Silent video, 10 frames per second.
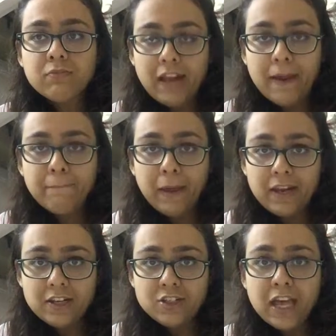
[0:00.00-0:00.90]

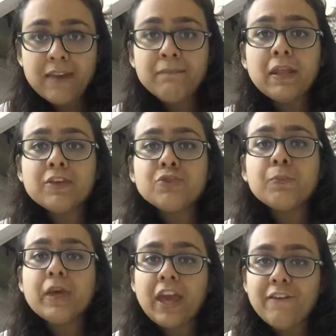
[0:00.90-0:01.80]
grandparents and they should
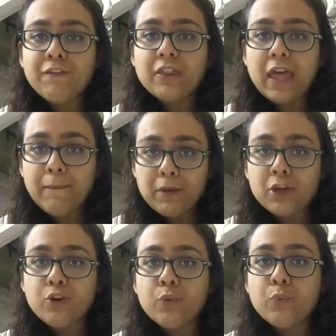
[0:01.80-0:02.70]
behave with them in a
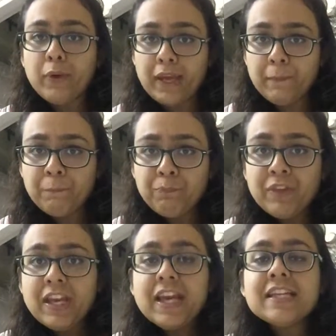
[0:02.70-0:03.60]
good way.
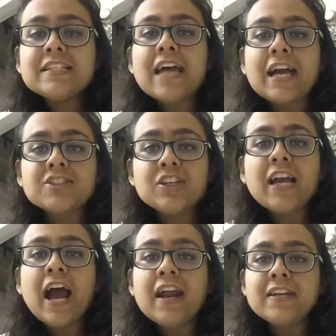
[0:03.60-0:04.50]
It is actually
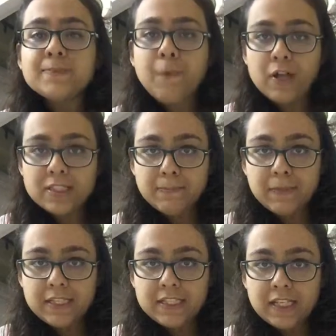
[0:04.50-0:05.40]
our
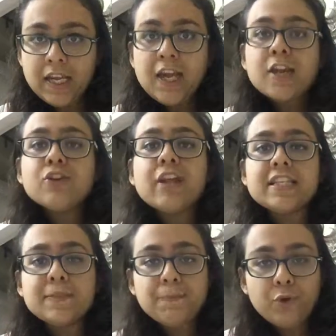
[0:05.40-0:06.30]
responsibility to
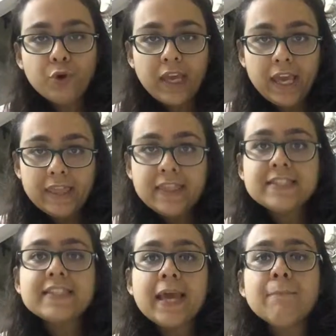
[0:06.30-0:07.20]
reciprocate the
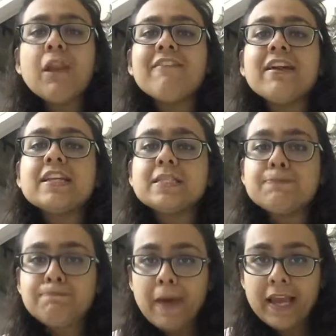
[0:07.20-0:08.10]
same love and
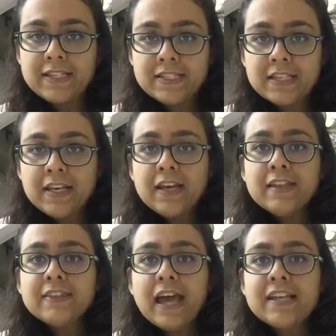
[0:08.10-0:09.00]
respect
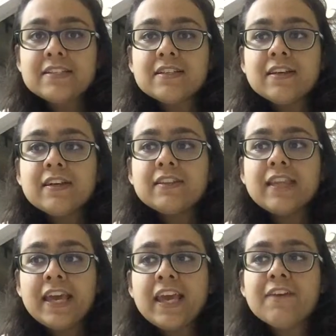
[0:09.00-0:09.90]
that
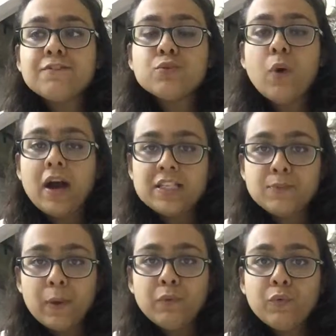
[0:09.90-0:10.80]
they gave to us
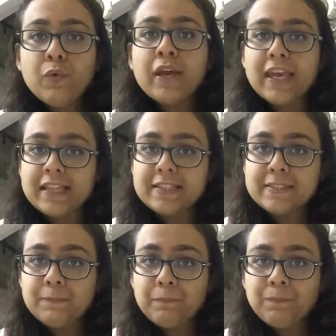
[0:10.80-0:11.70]
when we were kids.